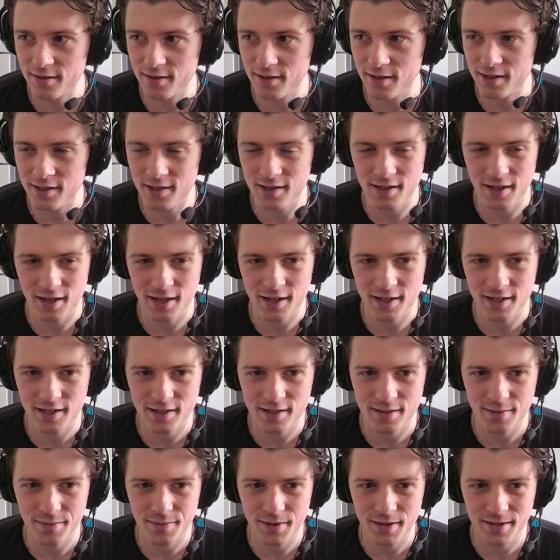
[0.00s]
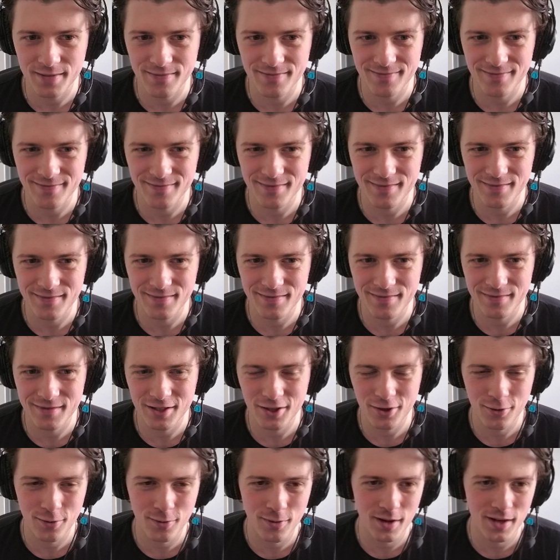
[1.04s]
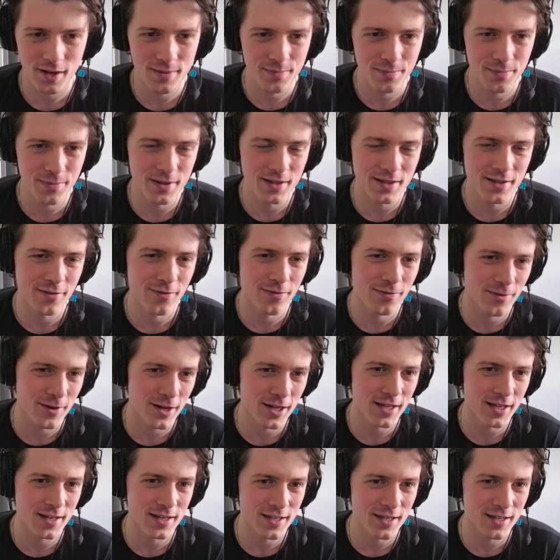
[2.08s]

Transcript: Design is a bit, you know what? But the fight